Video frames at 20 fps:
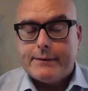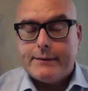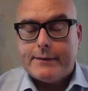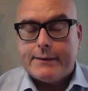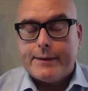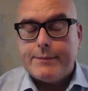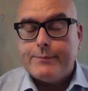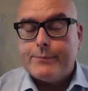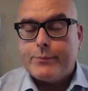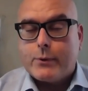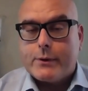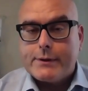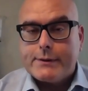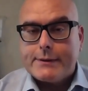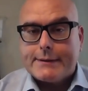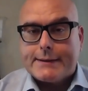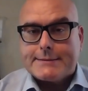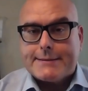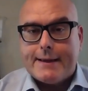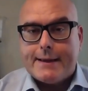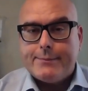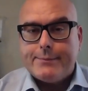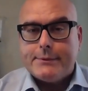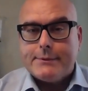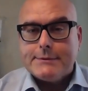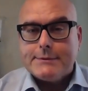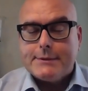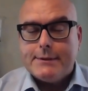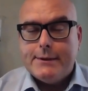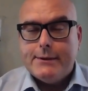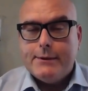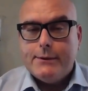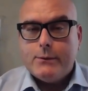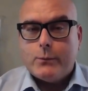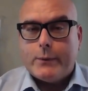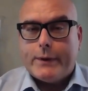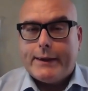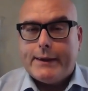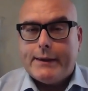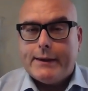uh, important examples
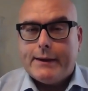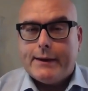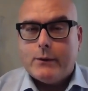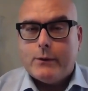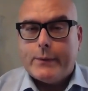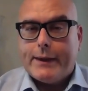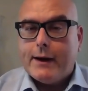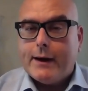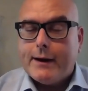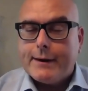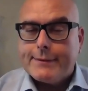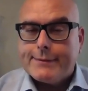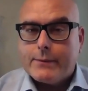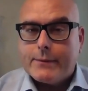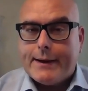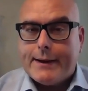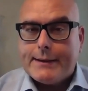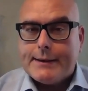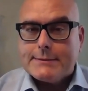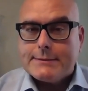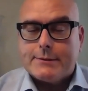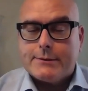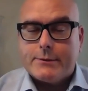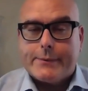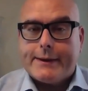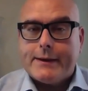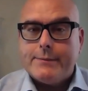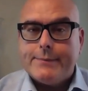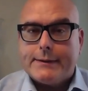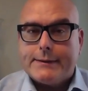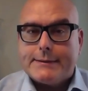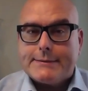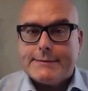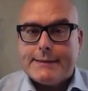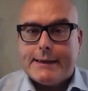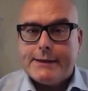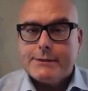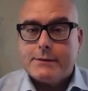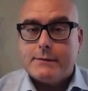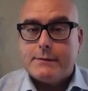we, uh, we authorized the
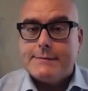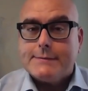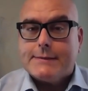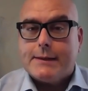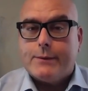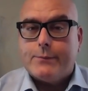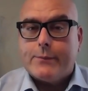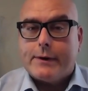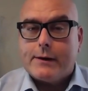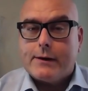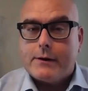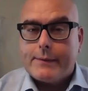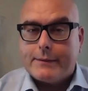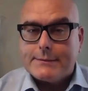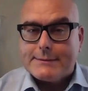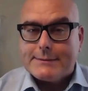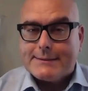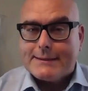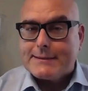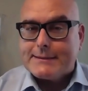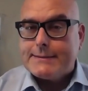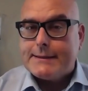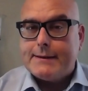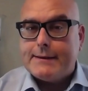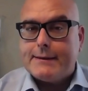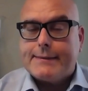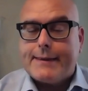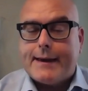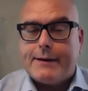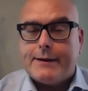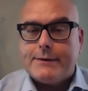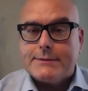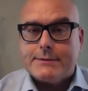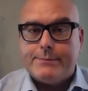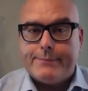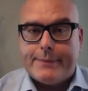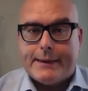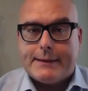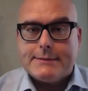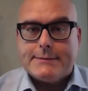rehabilitation of somewhere around 16,000
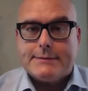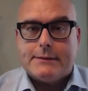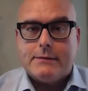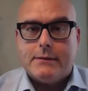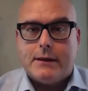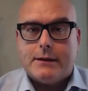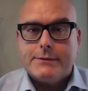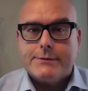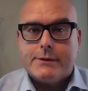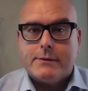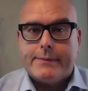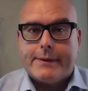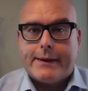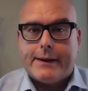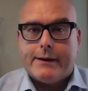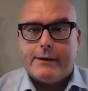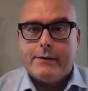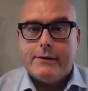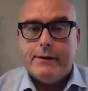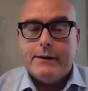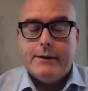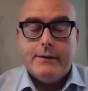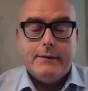beds in long term care.